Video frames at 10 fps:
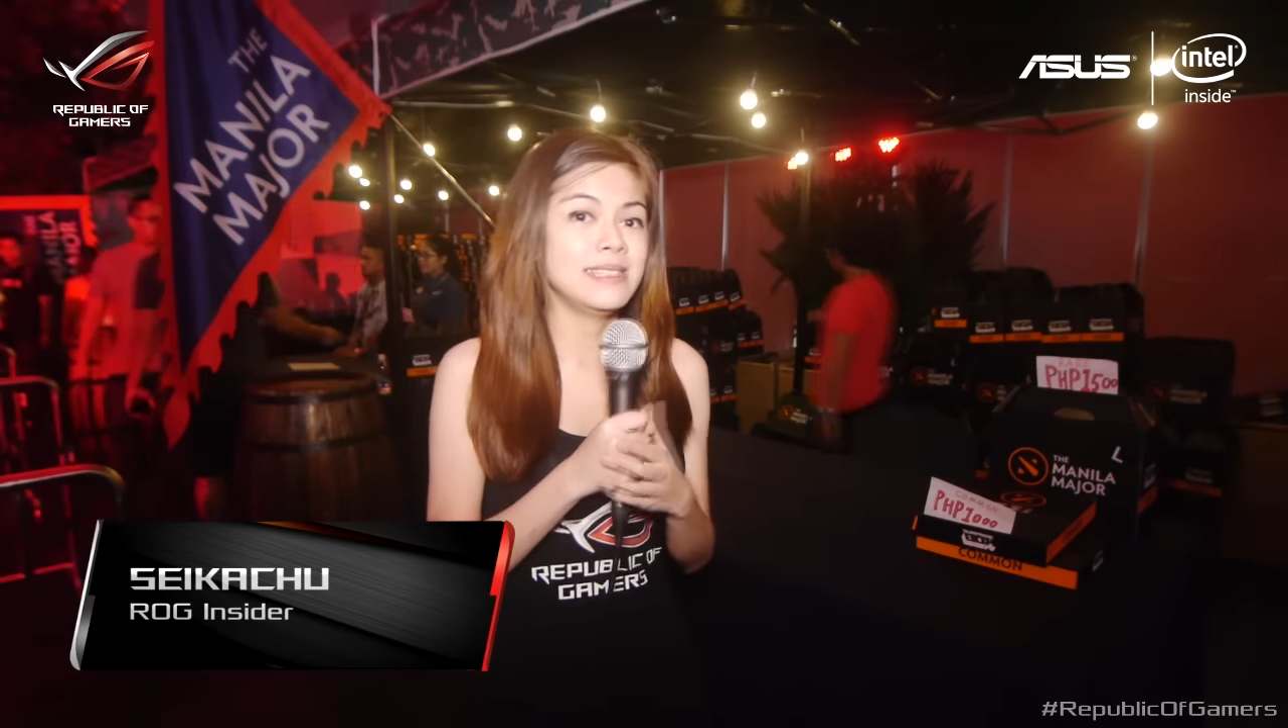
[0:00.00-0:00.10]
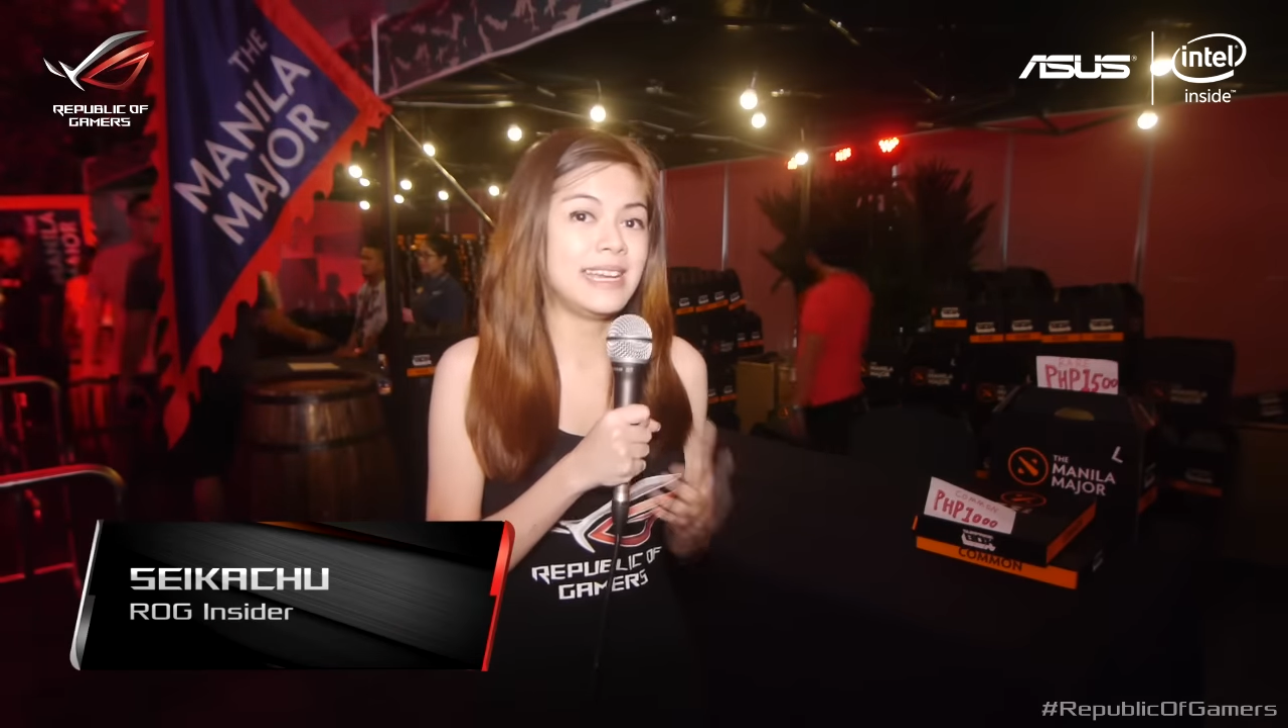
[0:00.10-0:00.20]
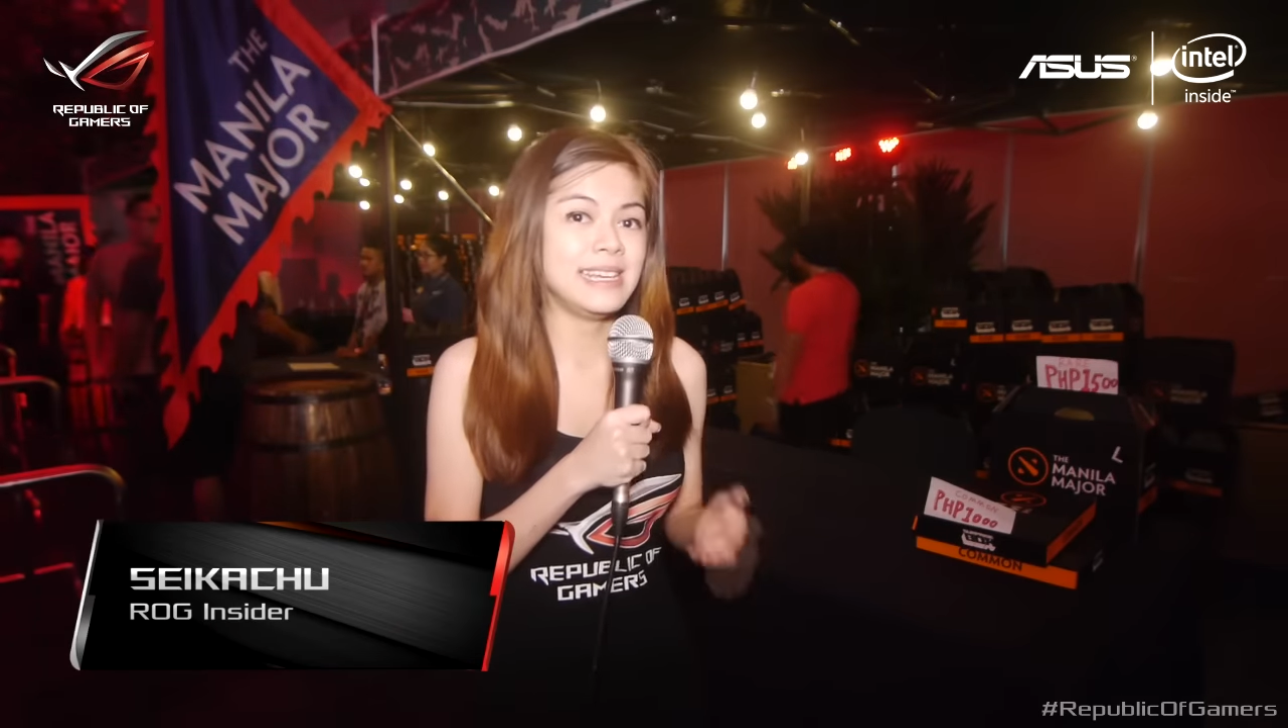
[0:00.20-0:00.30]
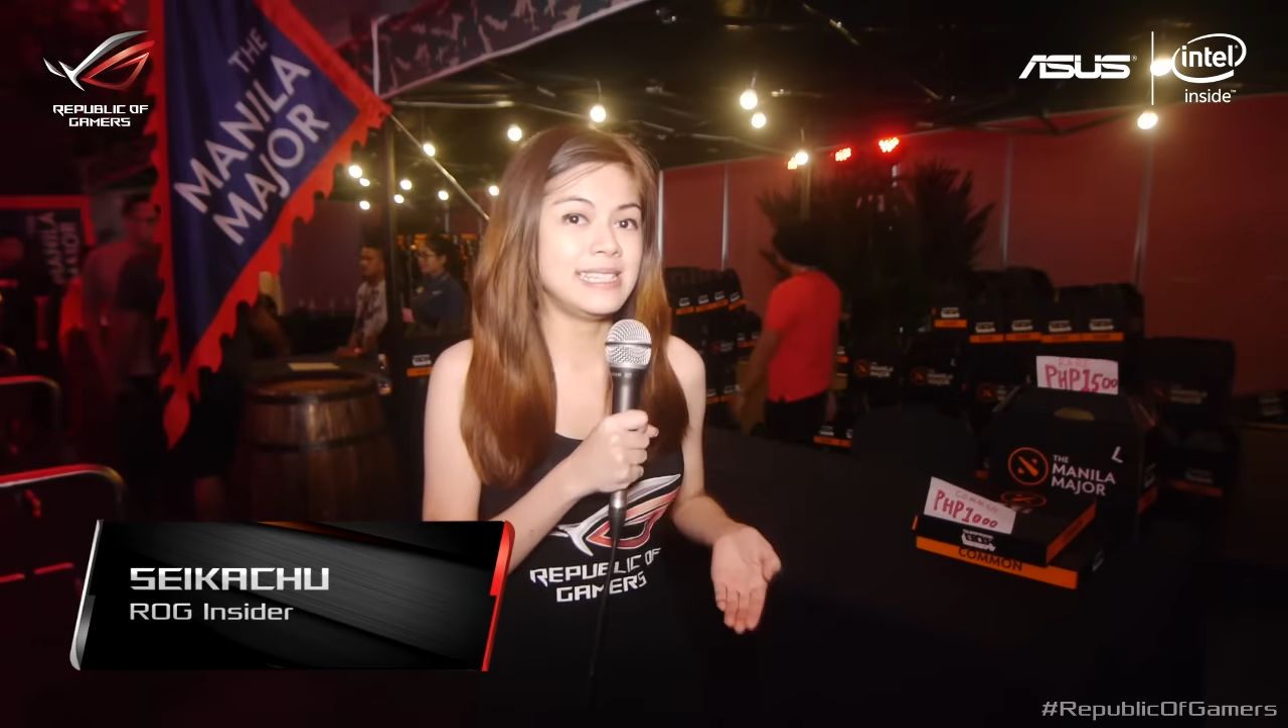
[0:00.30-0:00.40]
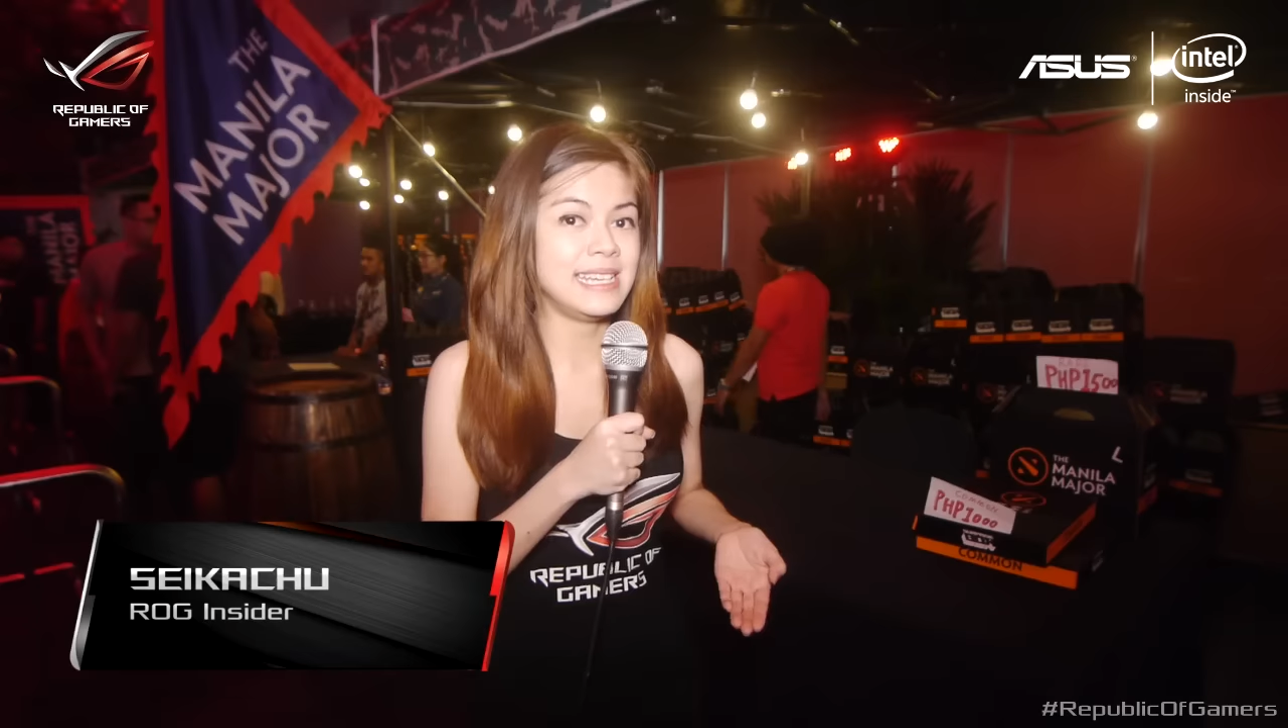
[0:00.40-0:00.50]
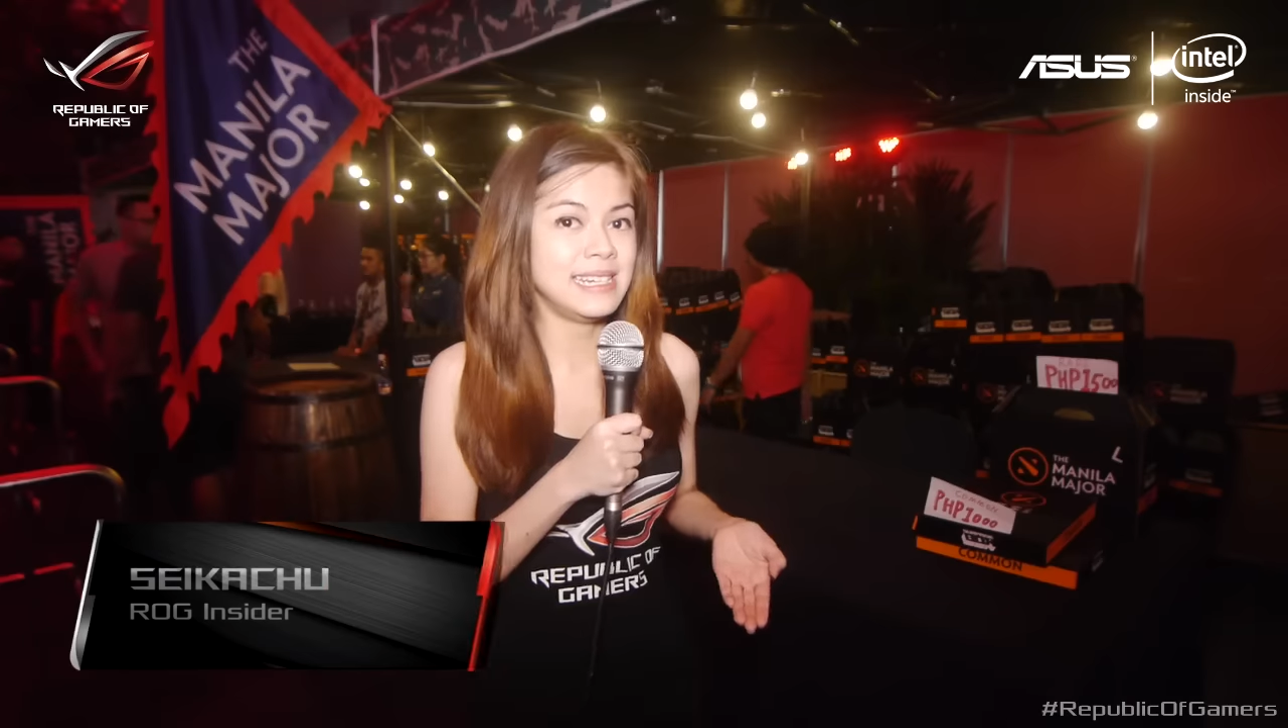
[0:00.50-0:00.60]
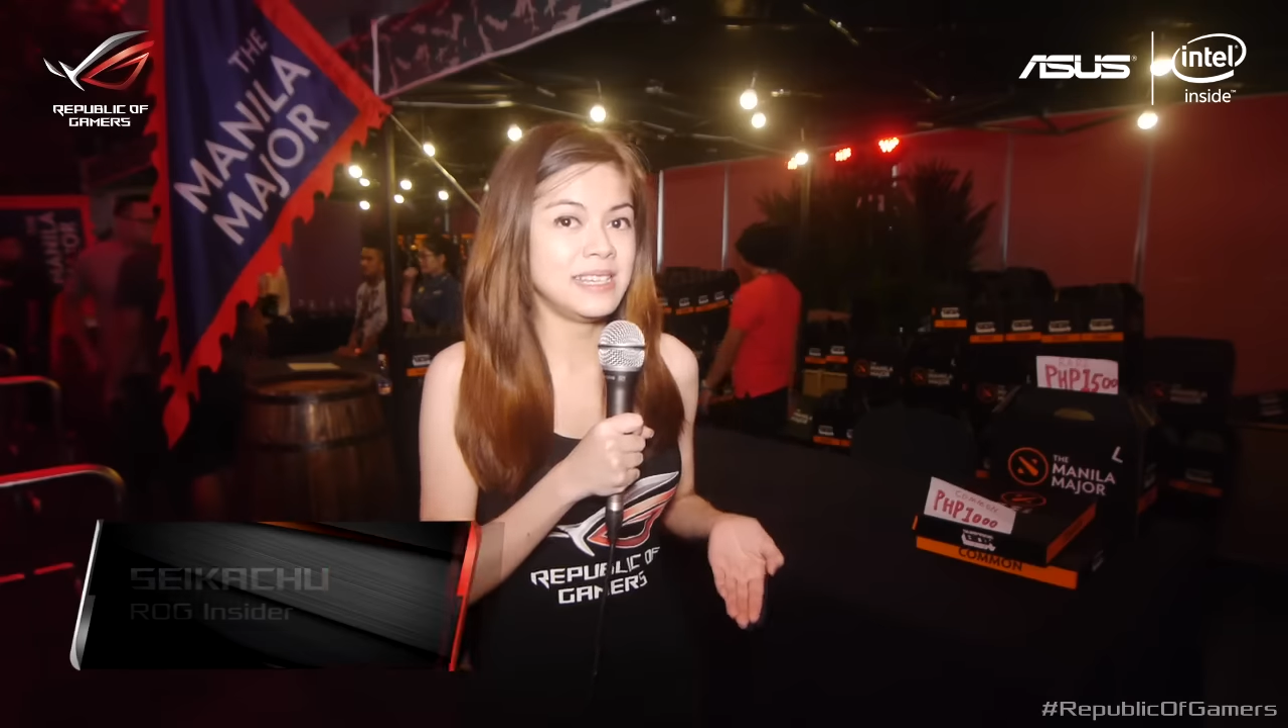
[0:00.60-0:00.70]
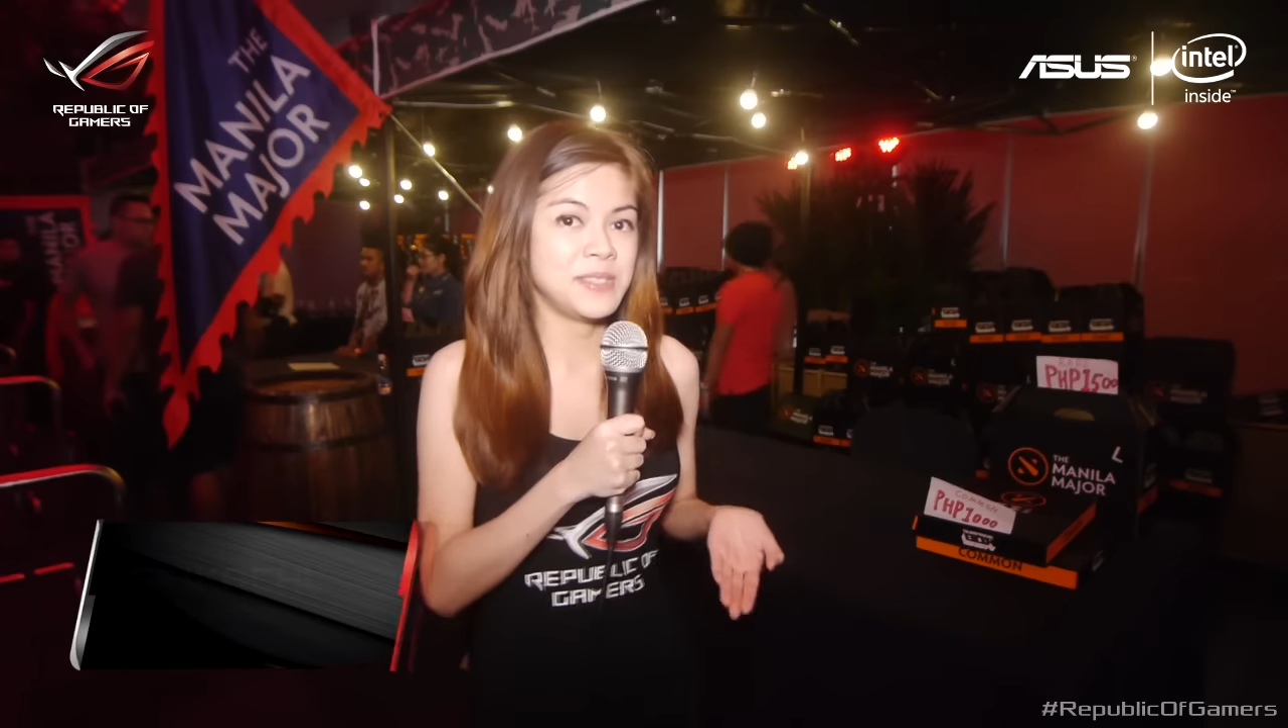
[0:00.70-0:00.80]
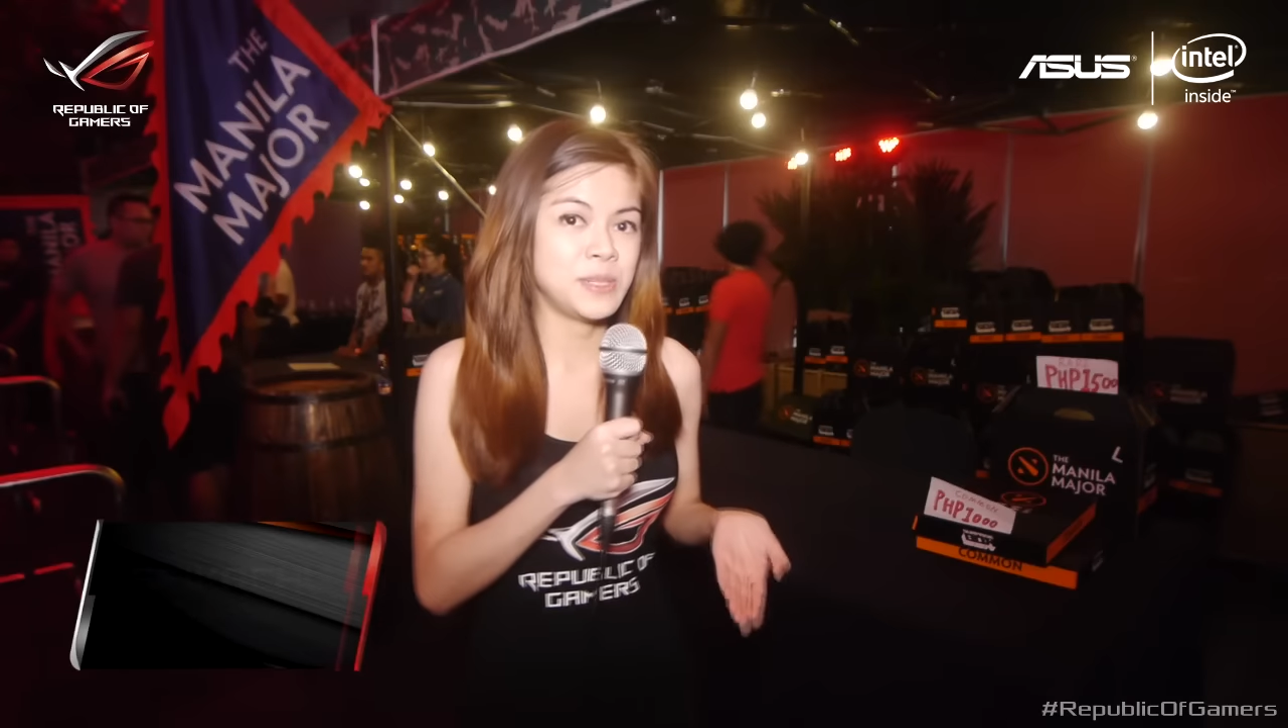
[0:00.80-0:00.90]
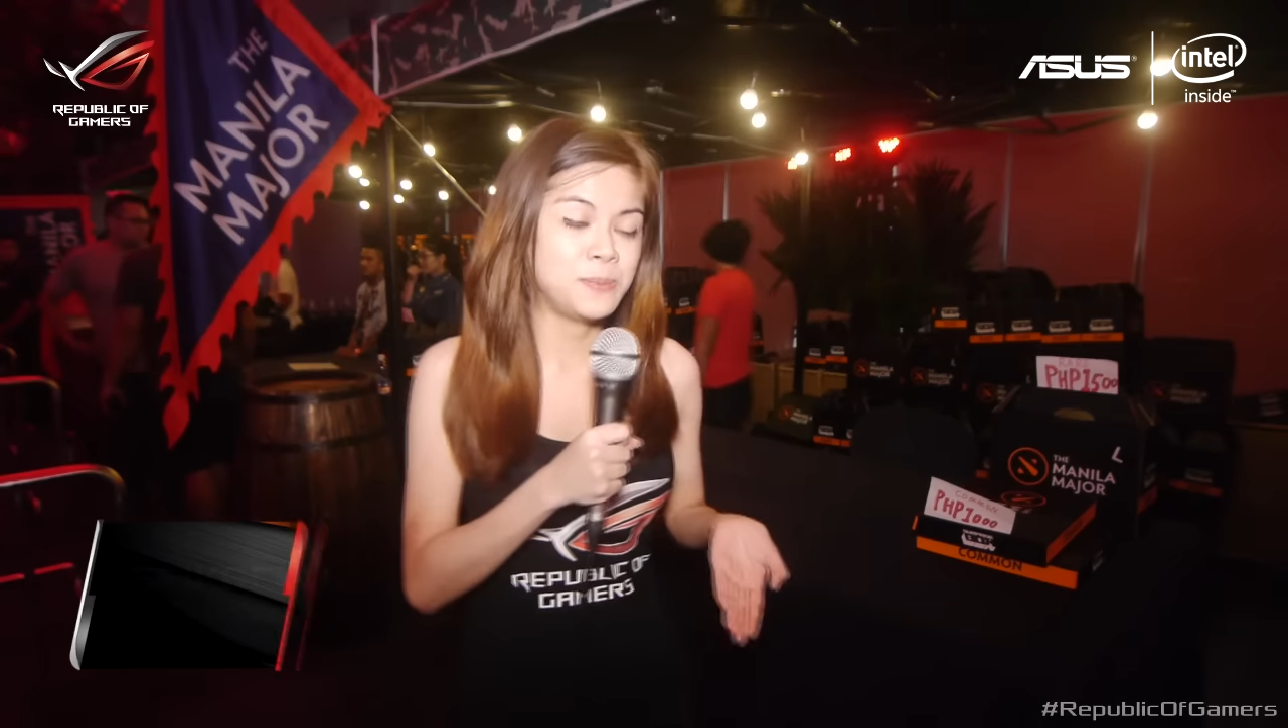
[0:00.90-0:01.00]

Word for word: that attended this